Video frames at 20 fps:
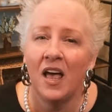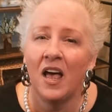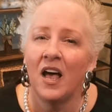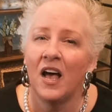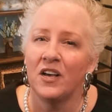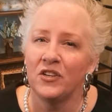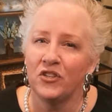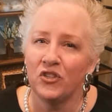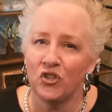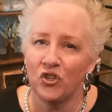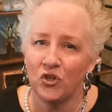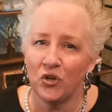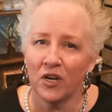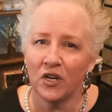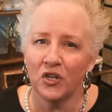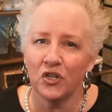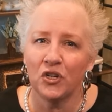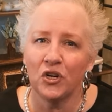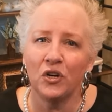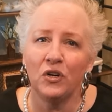A
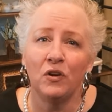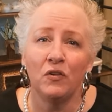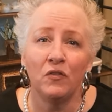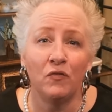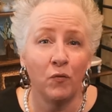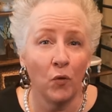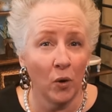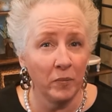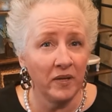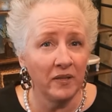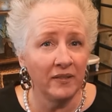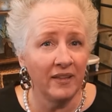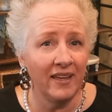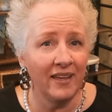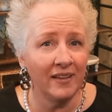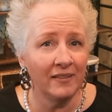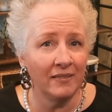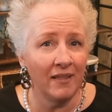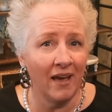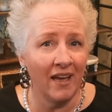structured,
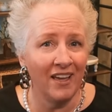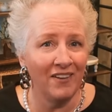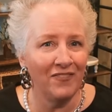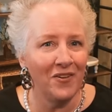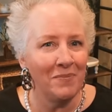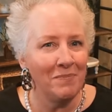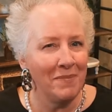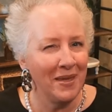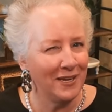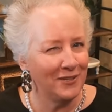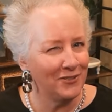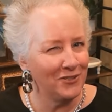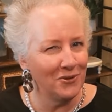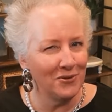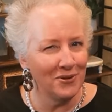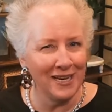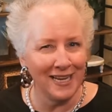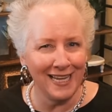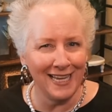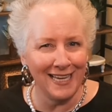formulaic life makes you
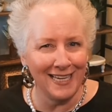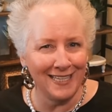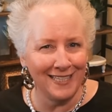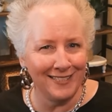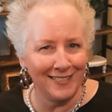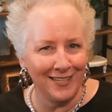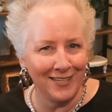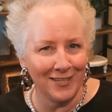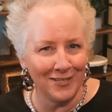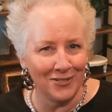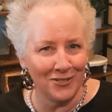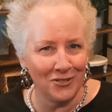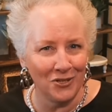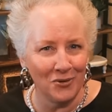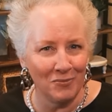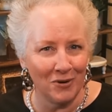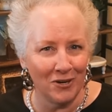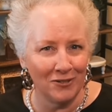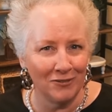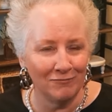an easy
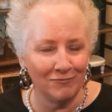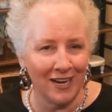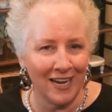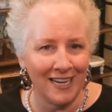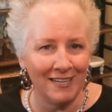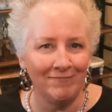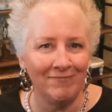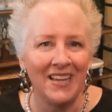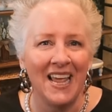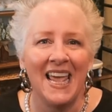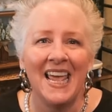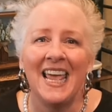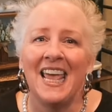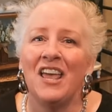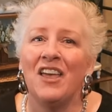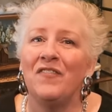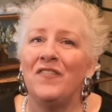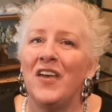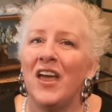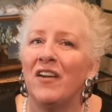consumer, right?
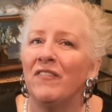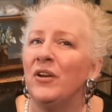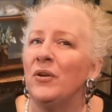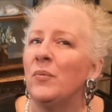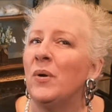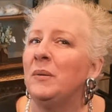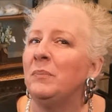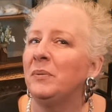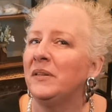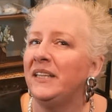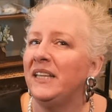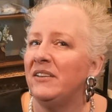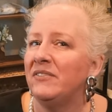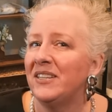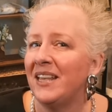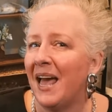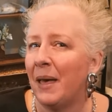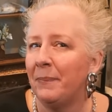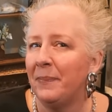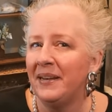If everyone believes
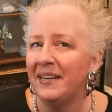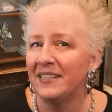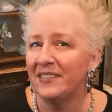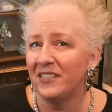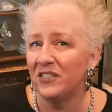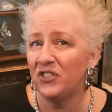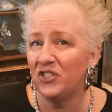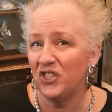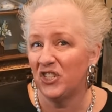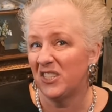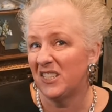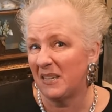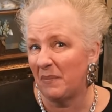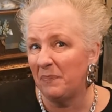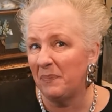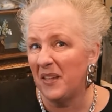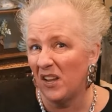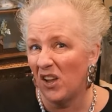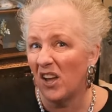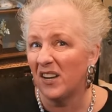happiness is just
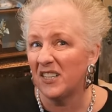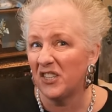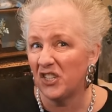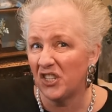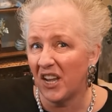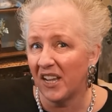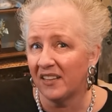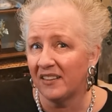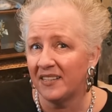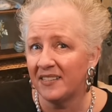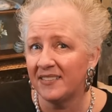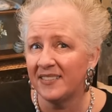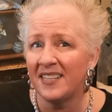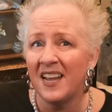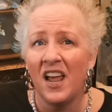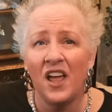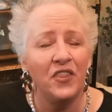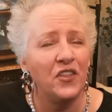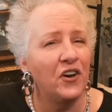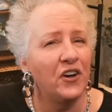something on a checklist,
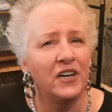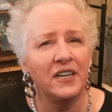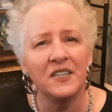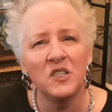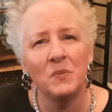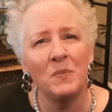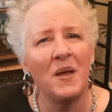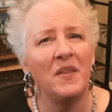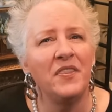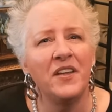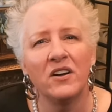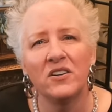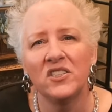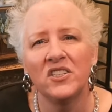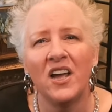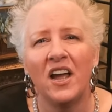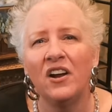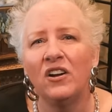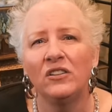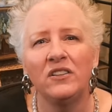they're going to spend their
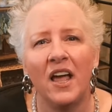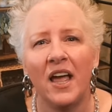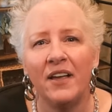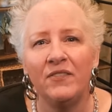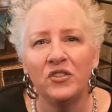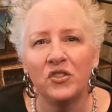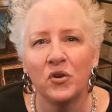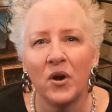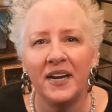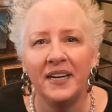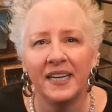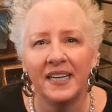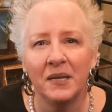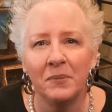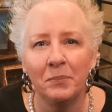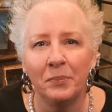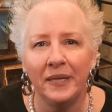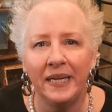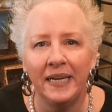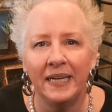entire lives trying to
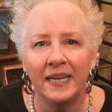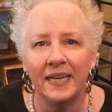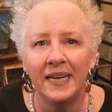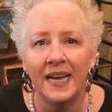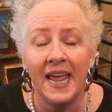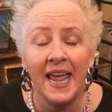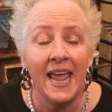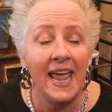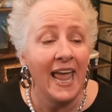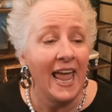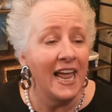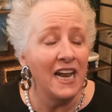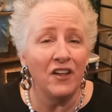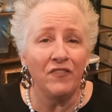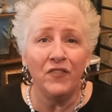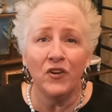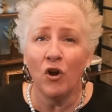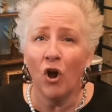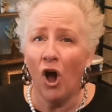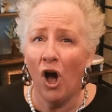complete it. And
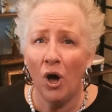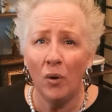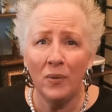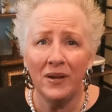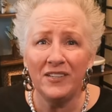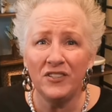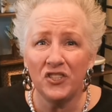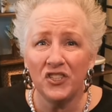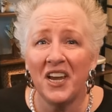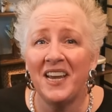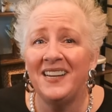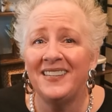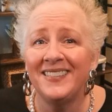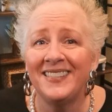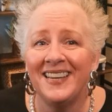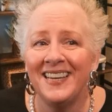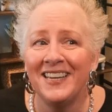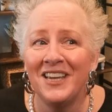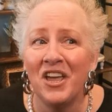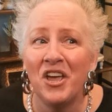if you're always
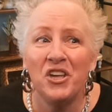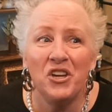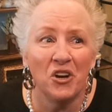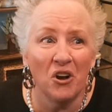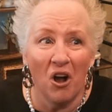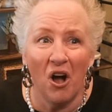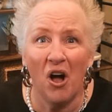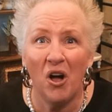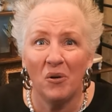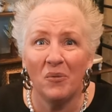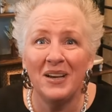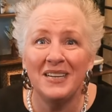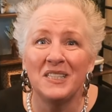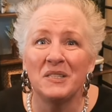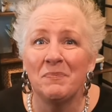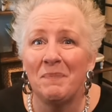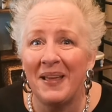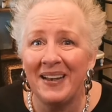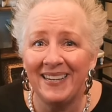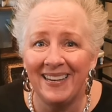chasing, you're always
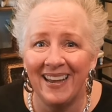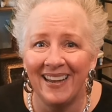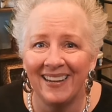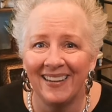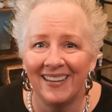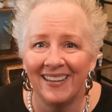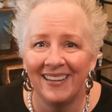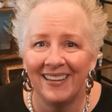spending.